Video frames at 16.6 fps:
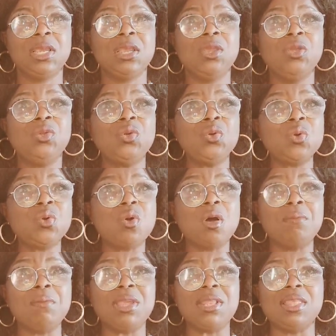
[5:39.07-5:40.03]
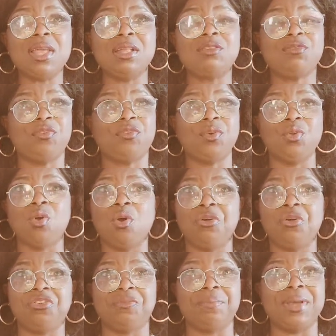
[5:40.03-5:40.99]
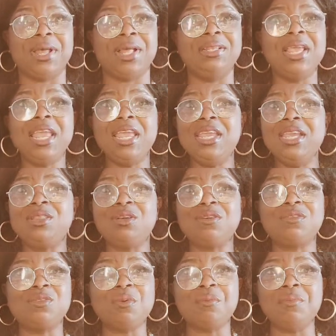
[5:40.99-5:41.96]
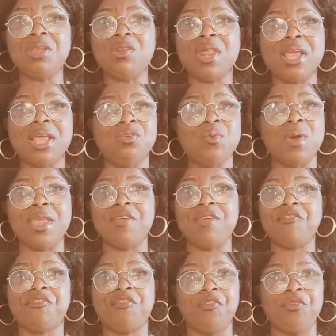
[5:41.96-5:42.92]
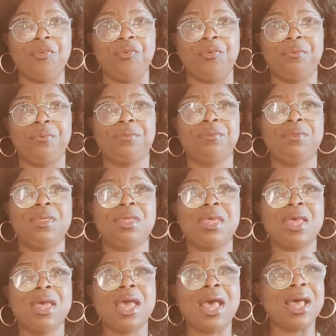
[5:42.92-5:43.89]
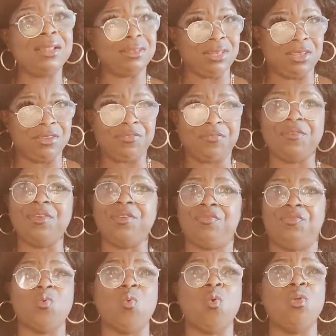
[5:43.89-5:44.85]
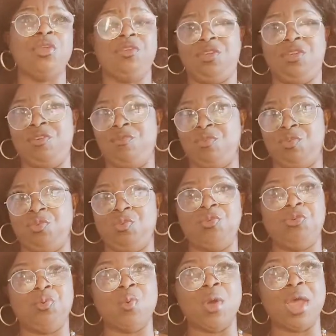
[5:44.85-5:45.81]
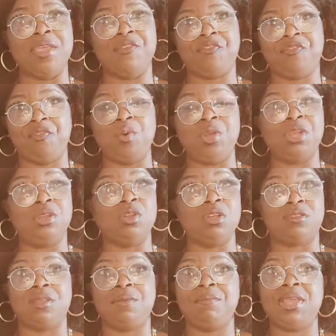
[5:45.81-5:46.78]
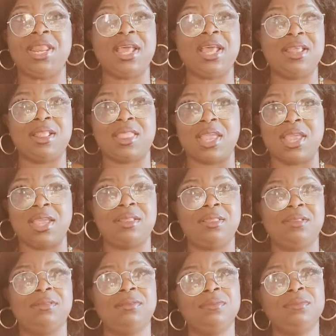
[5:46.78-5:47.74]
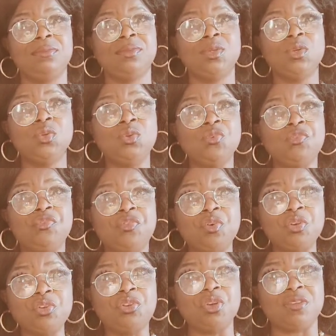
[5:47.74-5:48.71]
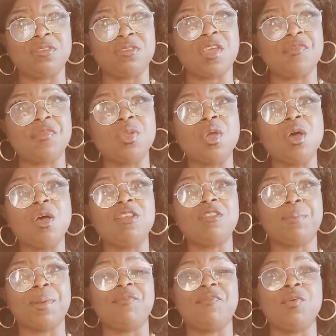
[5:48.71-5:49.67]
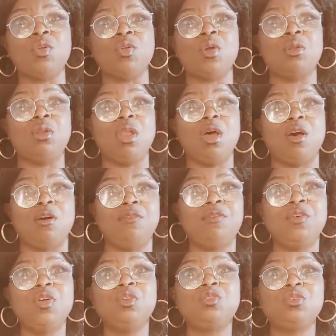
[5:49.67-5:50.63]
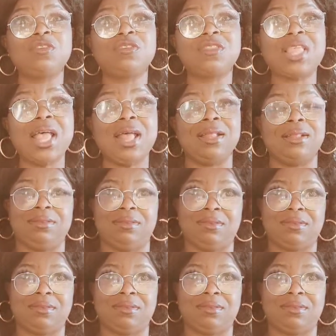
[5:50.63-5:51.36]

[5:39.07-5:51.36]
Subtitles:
You coming down for your husband, it does not mean that you are a fool. And if you are a fool, it doesn't mean anything. You fooled yourself for your husband, for your love to stand.